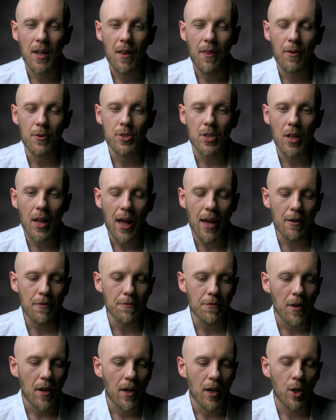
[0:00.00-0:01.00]
There's a lot
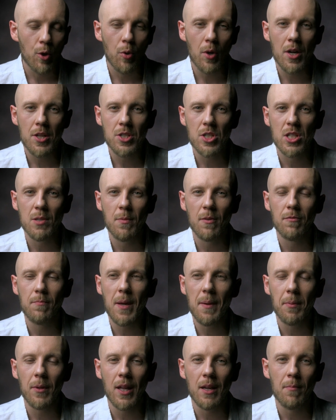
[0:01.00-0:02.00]
of criticism of
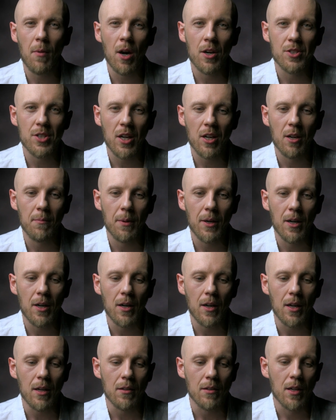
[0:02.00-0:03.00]
people like Mark
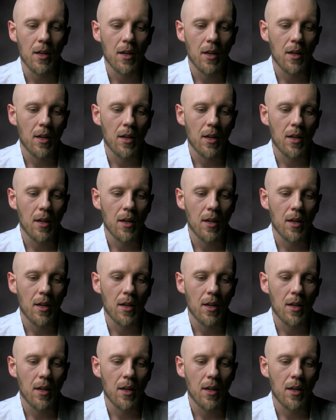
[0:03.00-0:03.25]
Zuckerberg and